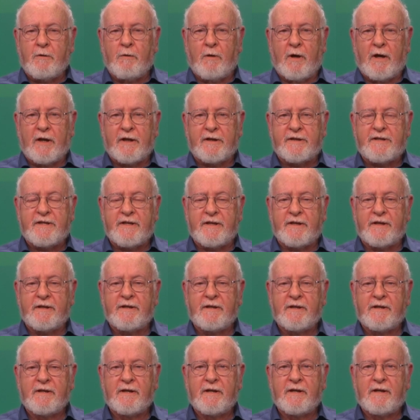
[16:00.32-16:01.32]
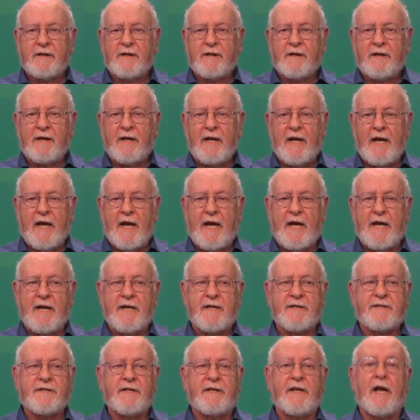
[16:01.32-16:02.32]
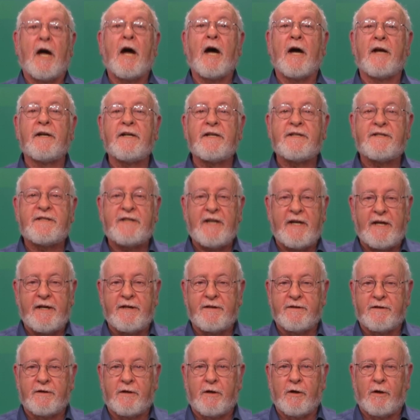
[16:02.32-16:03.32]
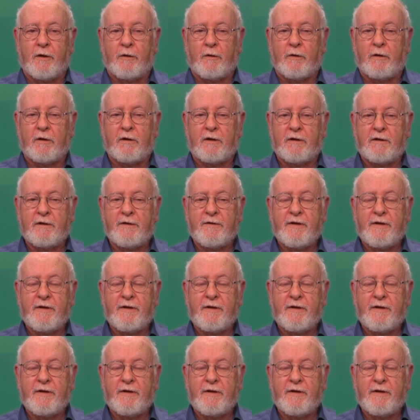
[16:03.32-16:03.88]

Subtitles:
equality as an unattained goal,